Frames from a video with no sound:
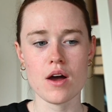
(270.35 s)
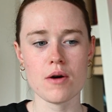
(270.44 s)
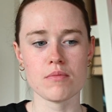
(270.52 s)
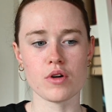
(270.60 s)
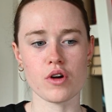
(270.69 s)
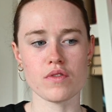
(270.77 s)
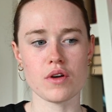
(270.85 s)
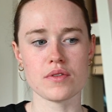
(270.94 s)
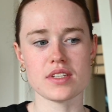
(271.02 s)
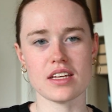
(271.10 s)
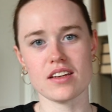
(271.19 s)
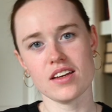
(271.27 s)
more of
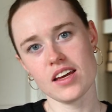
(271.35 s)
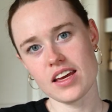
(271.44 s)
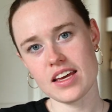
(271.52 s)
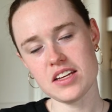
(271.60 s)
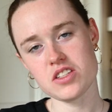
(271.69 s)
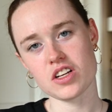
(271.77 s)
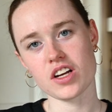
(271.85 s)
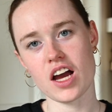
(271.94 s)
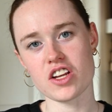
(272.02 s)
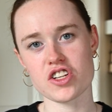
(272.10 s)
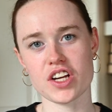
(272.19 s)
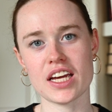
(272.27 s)
those Eastern
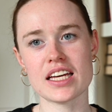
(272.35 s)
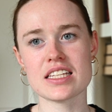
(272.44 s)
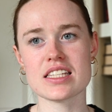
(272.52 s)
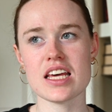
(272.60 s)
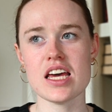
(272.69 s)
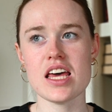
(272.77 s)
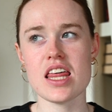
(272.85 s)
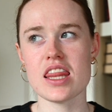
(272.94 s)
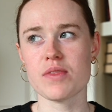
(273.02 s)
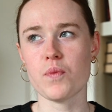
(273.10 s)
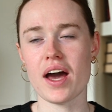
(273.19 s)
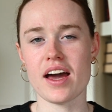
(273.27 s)
countries
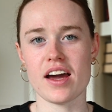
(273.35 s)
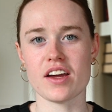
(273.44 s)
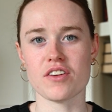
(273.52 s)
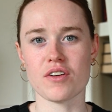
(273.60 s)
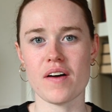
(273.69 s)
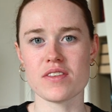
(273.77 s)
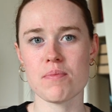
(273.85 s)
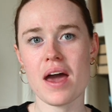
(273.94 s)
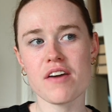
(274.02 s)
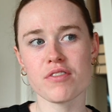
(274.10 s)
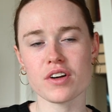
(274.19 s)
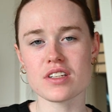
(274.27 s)
where you don't have to
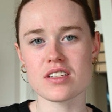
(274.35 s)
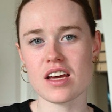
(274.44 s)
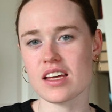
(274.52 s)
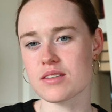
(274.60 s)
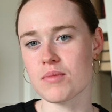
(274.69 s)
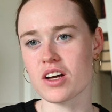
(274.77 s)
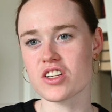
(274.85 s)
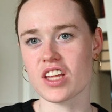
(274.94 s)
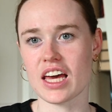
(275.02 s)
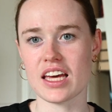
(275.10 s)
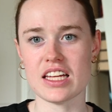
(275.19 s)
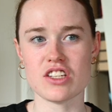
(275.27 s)
pay for as much.
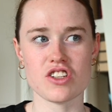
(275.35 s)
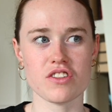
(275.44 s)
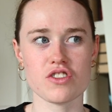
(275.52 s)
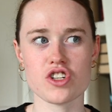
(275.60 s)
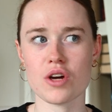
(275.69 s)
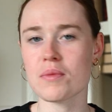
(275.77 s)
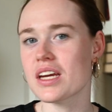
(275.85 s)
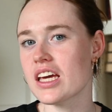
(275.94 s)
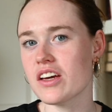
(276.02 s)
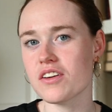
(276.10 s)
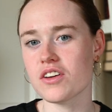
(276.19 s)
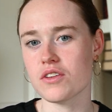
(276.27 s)
Like in
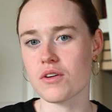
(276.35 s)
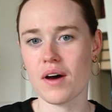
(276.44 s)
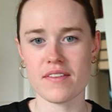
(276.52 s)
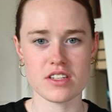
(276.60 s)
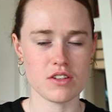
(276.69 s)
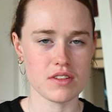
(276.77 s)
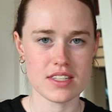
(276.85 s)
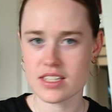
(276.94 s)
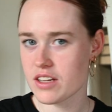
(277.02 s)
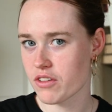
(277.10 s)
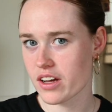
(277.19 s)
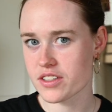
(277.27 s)
Germany, you don't have to do the
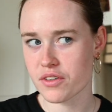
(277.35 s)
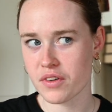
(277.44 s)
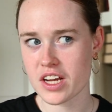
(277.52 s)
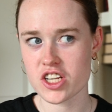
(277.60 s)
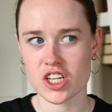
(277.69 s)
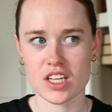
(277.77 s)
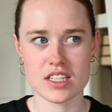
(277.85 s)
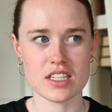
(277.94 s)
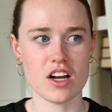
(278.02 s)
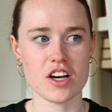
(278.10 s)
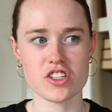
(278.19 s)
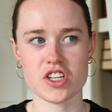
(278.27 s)
seat reservations. In
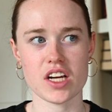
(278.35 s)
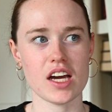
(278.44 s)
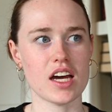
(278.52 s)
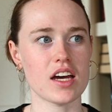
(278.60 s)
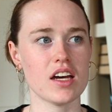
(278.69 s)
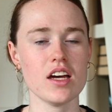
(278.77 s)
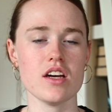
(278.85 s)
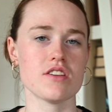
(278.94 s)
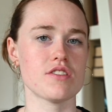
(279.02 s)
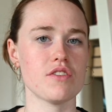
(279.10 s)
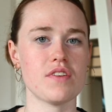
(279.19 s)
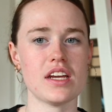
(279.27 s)
Austria,
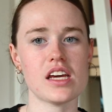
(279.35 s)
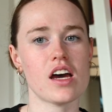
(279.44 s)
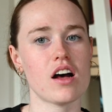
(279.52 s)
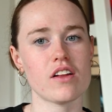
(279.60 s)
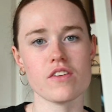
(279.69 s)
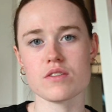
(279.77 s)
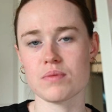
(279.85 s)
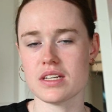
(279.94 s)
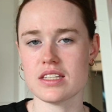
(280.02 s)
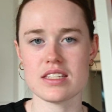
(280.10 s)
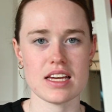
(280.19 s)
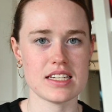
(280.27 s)
Slovenia, all of those
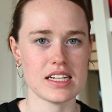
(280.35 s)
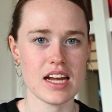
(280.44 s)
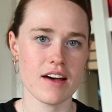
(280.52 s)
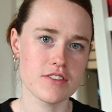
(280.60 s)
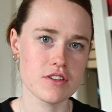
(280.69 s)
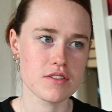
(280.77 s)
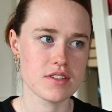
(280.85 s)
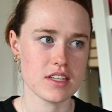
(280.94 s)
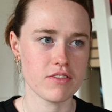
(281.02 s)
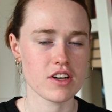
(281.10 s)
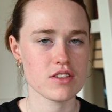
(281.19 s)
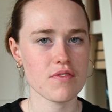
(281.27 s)
places, I didn't have to do
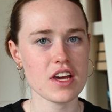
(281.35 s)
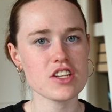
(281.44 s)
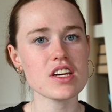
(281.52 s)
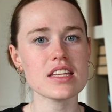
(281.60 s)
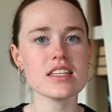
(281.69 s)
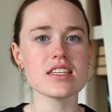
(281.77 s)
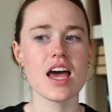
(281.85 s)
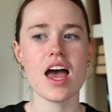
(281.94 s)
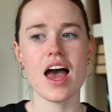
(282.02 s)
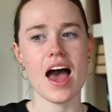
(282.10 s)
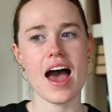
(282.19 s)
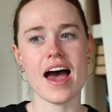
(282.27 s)
seat reservations.
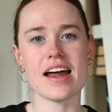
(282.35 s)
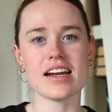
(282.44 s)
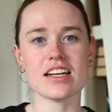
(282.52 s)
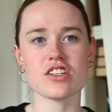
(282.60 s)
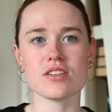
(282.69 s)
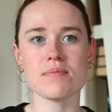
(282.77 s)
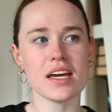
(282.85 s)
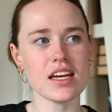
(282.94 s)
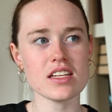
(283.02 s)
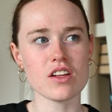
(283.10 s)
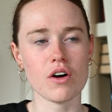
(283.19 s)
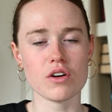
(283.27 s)
And it just
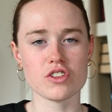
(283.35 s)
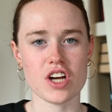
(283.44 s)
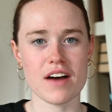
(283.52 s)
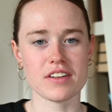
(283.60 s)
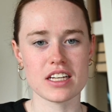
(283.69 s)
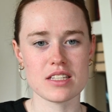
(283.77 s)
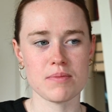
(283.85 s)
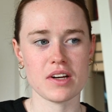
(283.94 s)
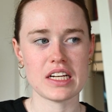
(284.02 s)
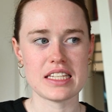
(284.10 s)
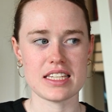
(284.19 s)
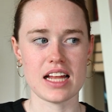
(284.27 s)
made the whole travel
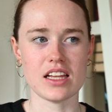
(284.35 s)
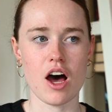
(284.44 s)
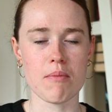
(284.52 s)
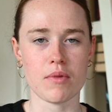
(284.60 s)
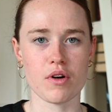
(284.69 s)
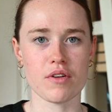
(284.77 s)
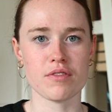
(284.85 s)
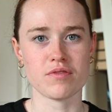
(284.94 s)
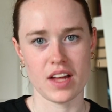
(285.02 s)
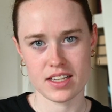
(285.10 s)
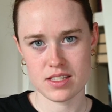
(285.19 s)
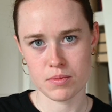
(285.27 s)
experience a lot more
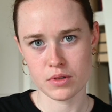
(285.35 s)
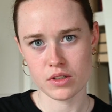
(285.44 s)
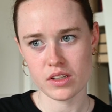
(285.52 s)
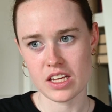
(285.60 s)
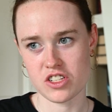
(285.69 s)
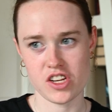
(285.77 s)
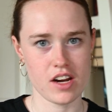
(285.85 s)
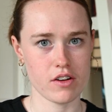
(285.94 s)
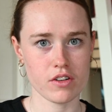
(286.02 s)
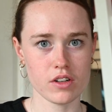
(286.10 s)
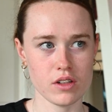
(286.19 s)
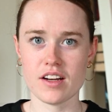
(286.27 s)
flexible in
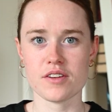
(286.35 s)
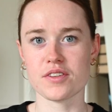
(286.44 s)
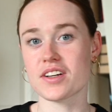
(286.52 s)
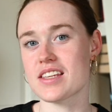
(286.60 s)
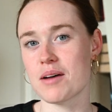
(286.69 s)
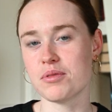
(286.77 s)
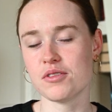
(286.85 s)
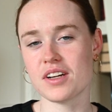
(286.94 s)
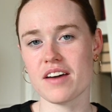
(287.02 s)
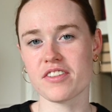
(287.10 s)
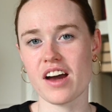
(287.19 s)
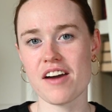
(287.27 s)
general. For example,
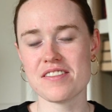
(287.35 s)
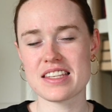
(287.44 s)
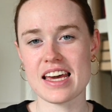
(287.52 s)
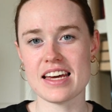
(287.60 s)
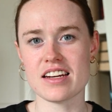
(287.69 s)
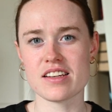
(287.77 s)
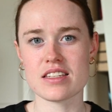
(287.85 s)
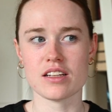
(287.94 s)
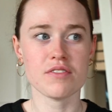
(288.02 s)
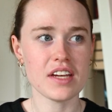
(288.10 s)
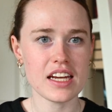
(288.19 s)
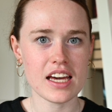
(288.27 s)
whenever I was in
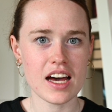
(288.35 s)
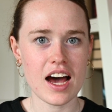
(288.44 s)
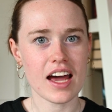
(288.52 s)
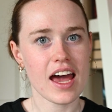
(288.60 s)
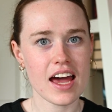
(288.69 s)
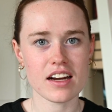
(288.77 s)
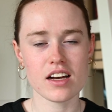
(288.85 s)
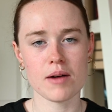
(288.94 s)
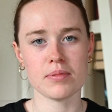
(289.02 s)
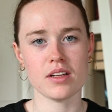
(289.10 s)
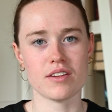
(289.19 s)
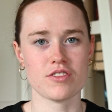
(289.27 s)
Slovenia, I had a
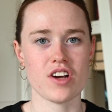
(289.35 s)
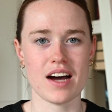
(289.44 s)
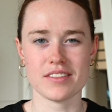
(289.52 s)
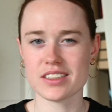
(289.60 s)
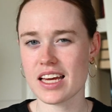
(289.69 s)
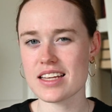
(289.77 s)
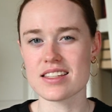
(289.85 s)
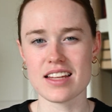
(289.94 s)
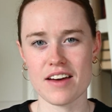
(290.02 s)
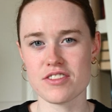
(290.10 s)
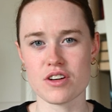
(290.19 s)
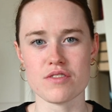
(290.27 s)
couple of travel days
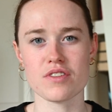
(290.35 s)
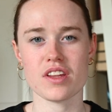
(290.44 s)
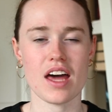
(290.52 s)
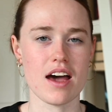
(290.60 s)
left over that